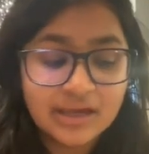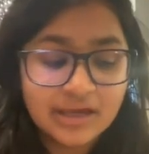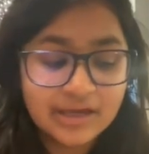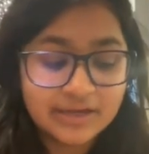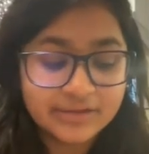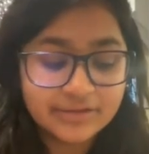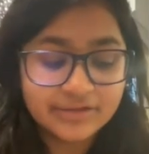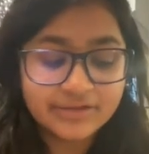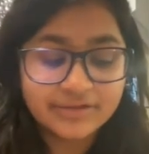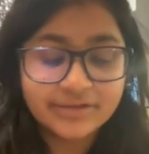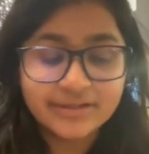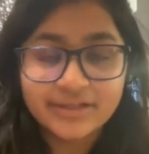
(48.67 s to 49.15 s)

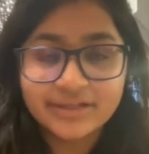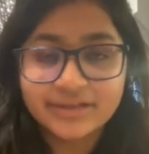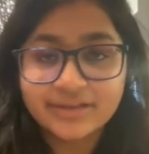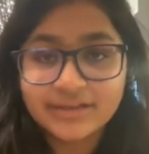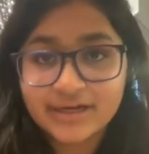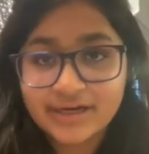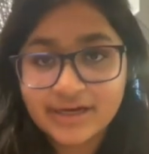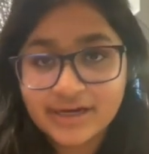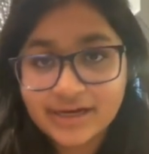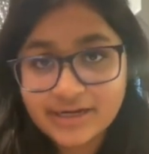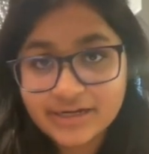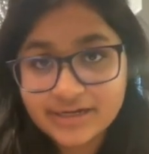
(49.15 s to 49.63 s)
Other than
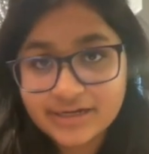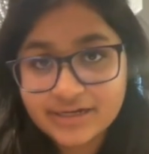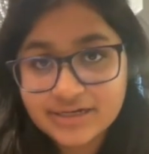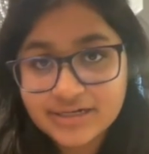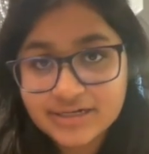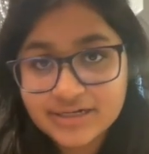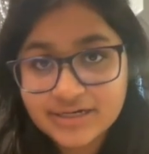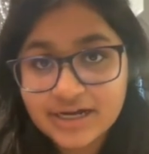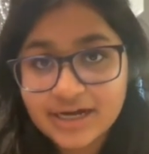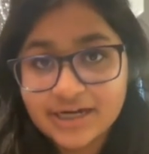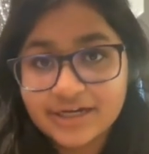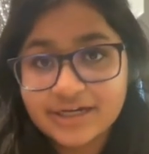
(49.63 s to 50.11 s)
that,
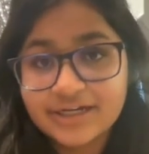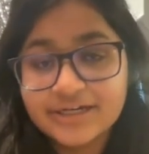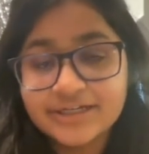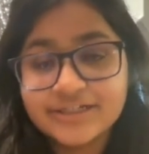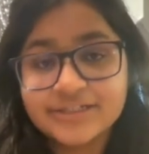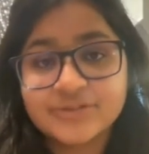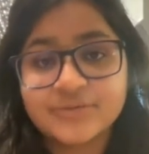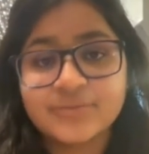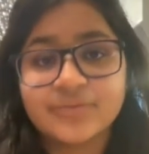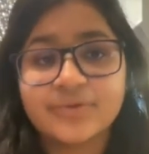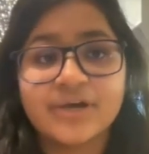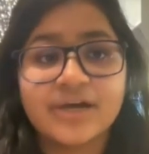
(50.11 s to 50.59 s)
at
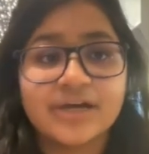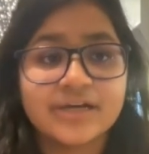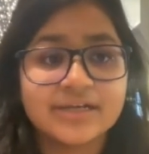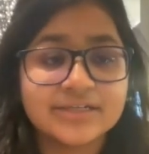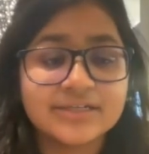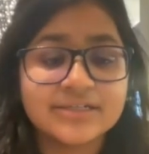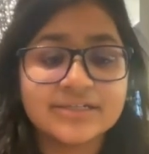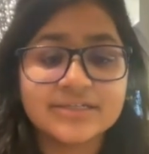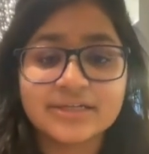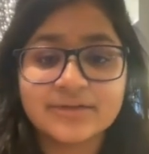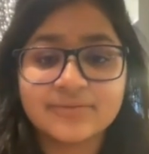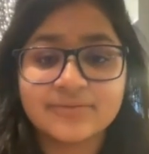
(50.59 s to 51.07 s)
SVIS,